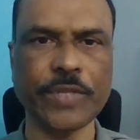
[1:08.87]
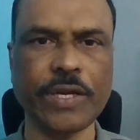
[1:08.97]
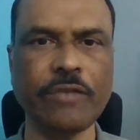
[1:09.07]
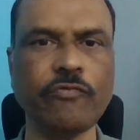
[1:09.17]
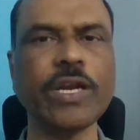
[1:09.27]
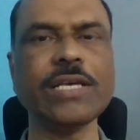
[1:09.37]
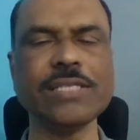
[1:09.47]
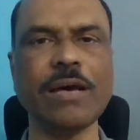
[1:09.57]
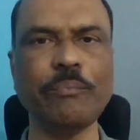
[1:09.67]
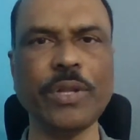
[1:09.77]
Right? For
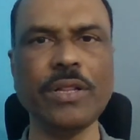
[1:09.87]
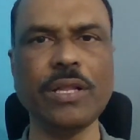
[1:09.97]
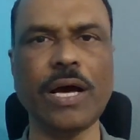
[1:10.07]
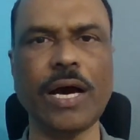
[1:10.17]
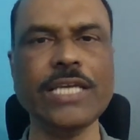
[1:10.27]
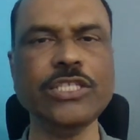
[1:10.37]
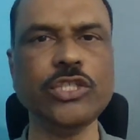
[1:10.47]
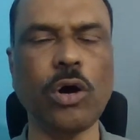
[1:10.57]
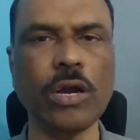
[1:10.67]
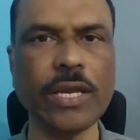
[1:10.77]
example, I
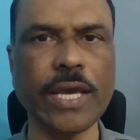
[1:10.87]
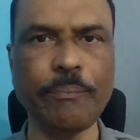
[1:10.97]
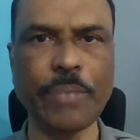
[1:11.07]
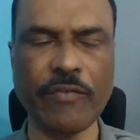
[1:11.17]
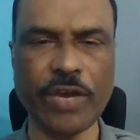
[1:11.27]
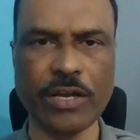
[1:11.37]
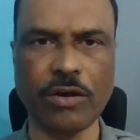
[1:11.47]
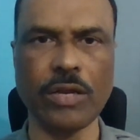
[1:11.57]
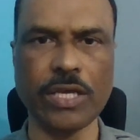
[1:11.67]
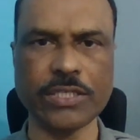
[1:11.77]
join a private
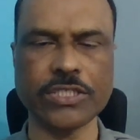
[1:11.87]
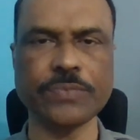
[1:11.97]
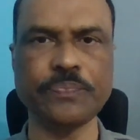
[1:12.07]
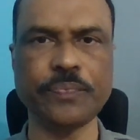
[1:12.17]
college.